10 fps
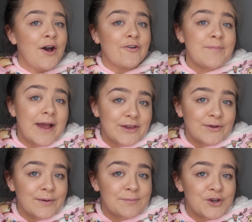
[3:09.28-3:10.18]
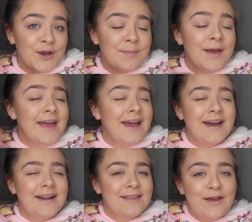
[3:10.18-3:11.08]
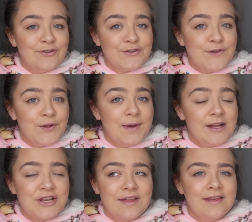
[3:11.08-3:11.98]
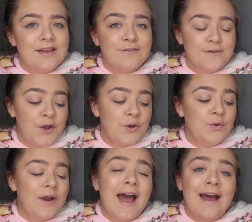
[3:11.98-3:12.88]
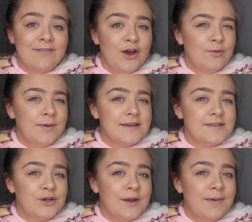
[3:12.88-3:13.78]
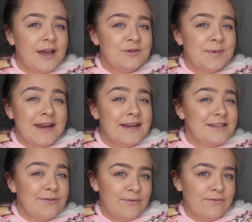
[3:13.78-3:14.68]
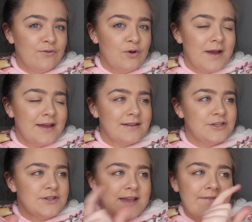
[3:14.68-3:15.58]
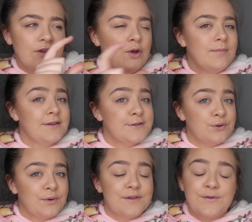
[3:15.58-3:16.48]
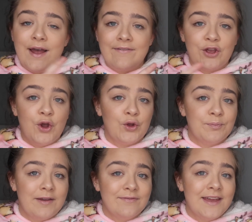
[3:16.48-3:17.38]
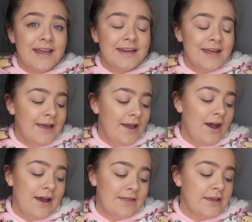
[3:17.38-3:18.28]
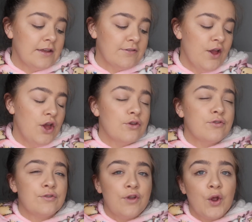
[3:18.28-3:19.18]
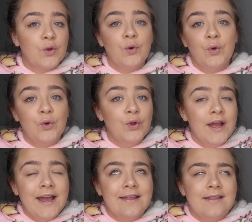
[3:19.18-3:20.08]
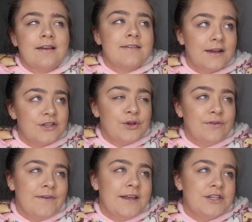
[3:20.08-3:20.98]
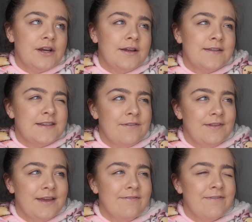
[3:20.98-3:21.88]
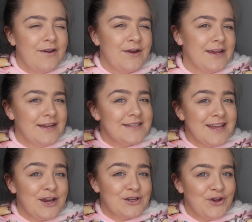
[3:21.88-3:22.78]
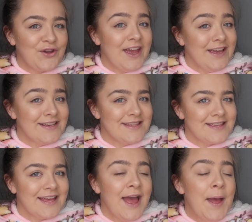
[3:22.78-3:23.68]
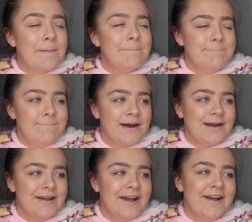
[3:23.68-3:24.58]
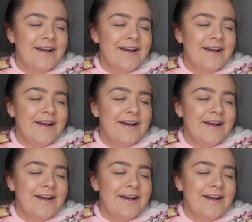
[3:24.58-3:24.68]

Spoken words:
of my Europe trip and I love it so much. I think it's so cool to have that on my Instagram page, but in a different format than just having it on my stories or having it on my feed. I think it's so cool and like such a good feature. It's definitely very TikTok-esque, but